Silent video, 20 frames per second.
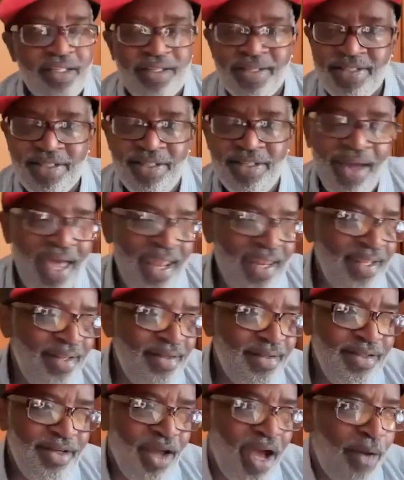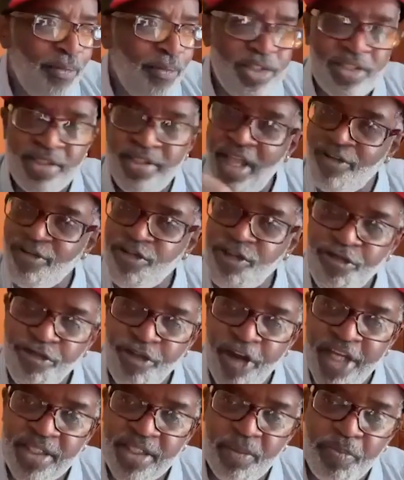Because, I was never
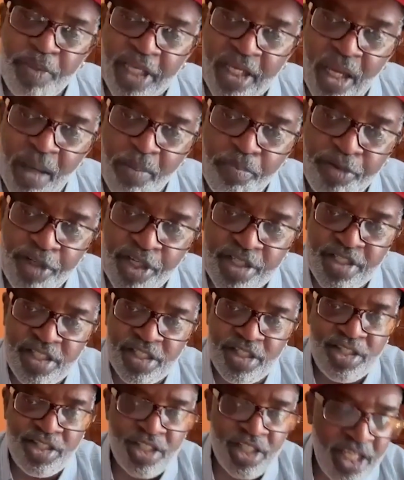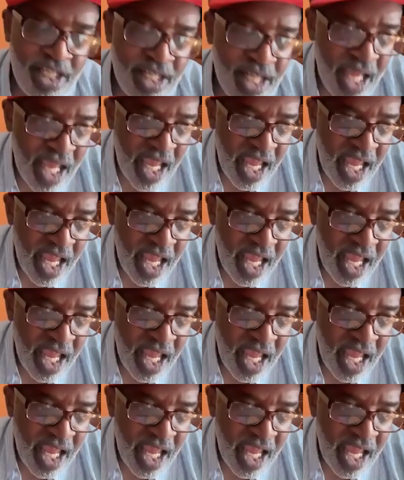afraid to pick up books and shit.